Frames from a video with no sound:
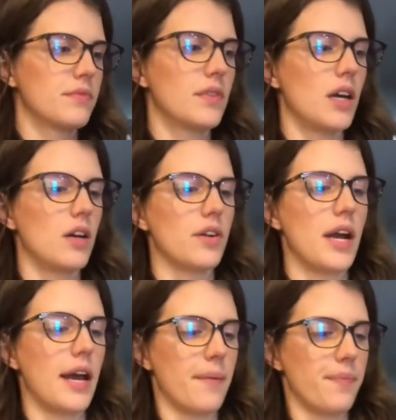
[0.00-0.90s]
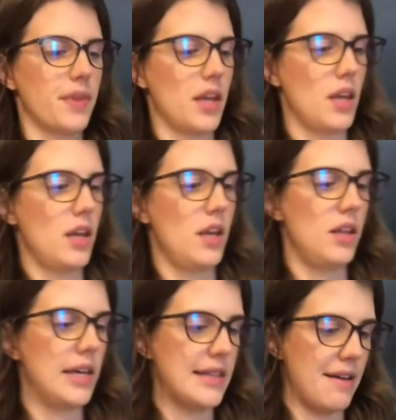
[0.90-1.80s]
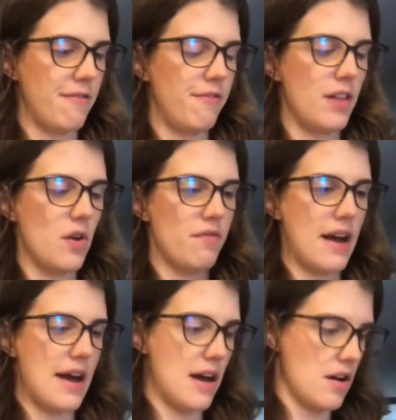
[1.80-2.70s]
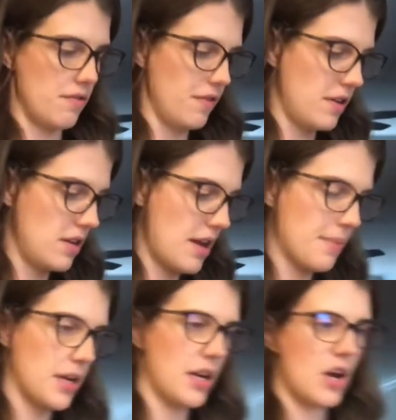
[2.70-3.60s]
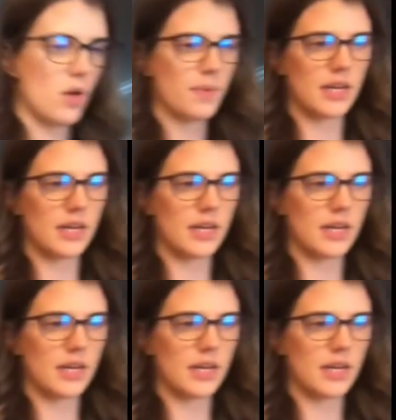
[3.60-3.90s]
All right, got that float valve. I'm gonna open it